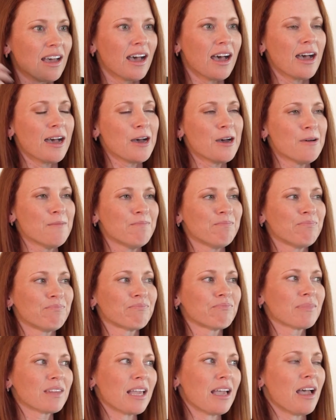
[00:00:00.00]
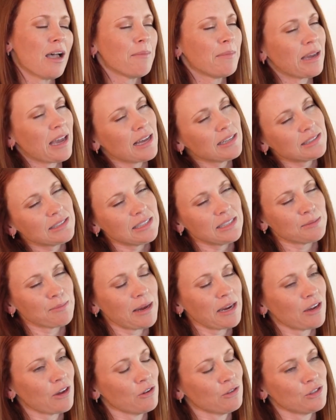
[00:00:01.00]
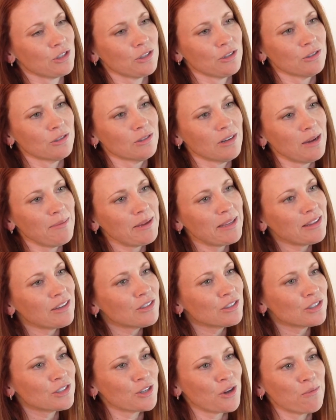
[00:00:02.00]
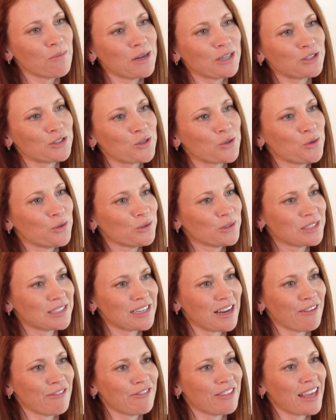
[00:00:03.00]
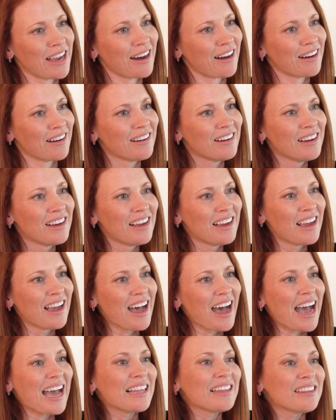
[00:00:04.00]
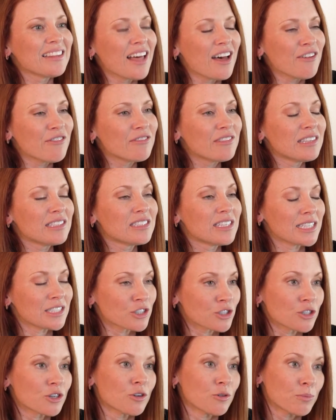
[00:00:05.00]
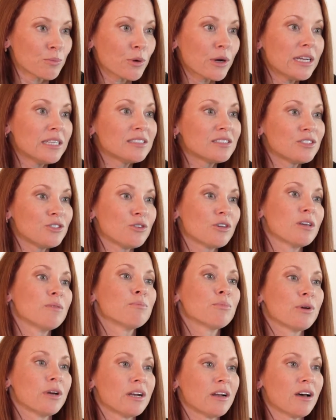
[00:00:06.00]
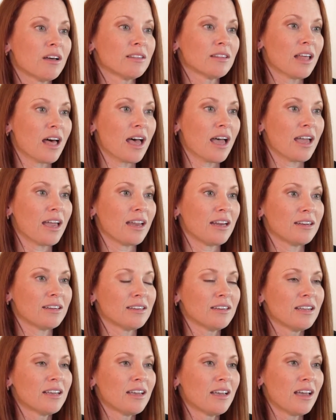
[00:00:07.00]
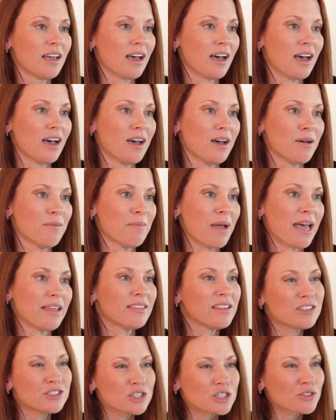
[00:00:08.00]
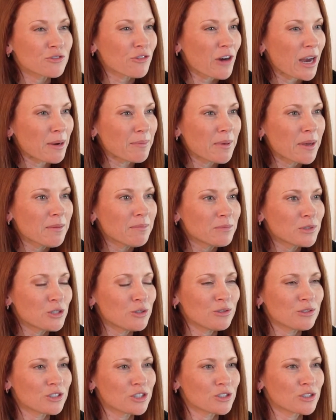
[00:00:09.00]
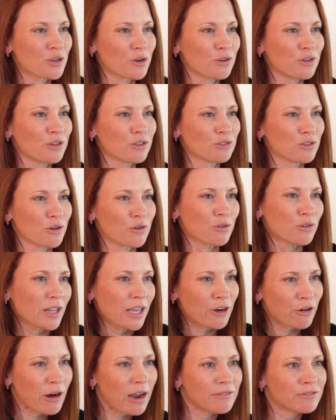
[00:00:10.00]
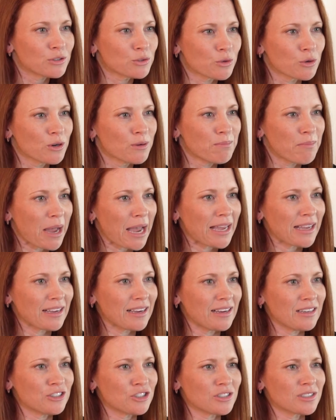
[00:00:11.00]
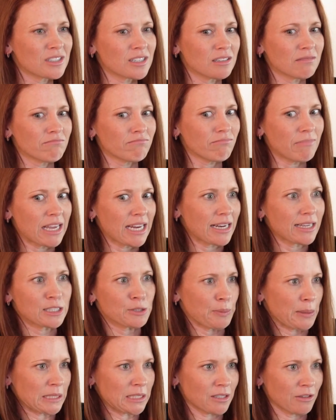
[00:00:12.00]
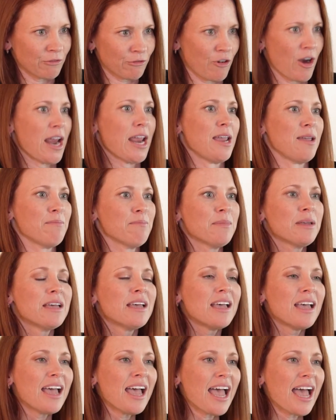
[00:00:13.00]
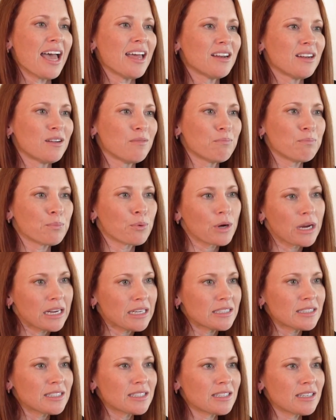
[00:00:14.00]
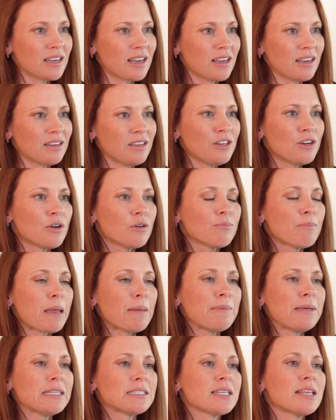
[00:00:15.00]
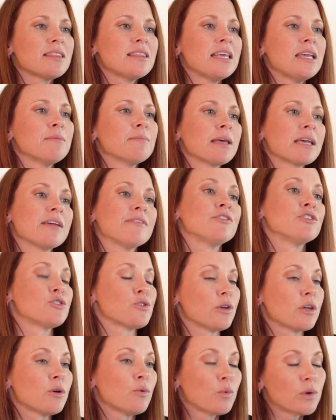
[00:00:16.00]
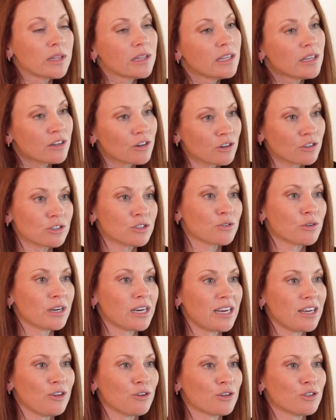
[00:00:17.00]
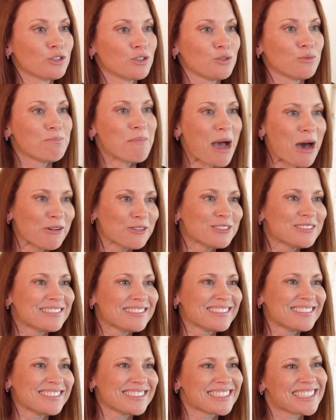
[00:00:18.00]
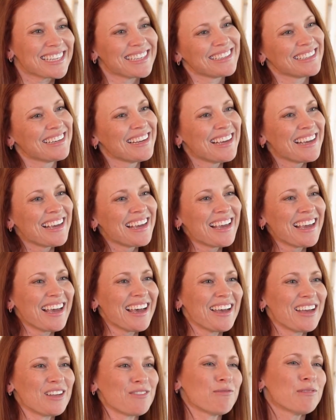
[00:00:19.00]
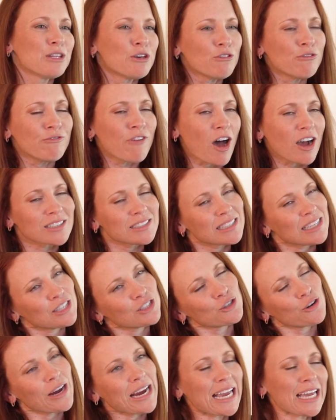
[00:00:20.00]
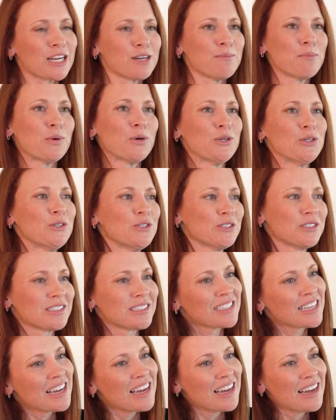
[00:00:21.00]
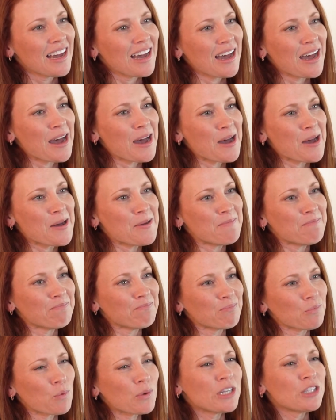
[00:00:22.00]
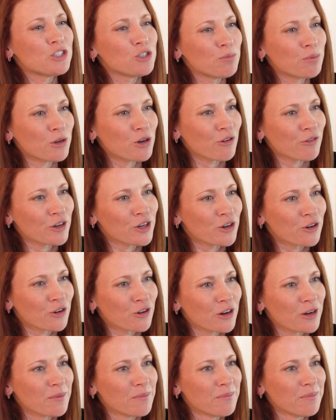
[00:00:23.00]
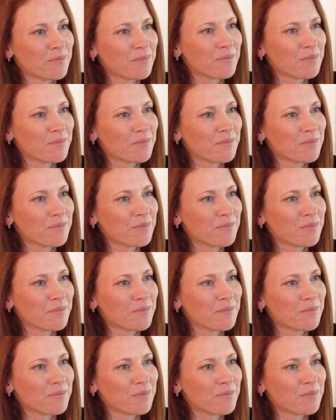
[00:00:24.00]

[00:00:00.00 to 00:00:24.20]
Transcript: Etsy's my go-to. I mean, there's so much cool stuff there. I love the digital prints you can print online. And then just frame them. So you just go to your local like craft store and buy just an inexpensive frame and print, maybe it's a theme. Like if you're doing a woodland nursery, you could do mountains and little foxes or animals. What did you put over your crib?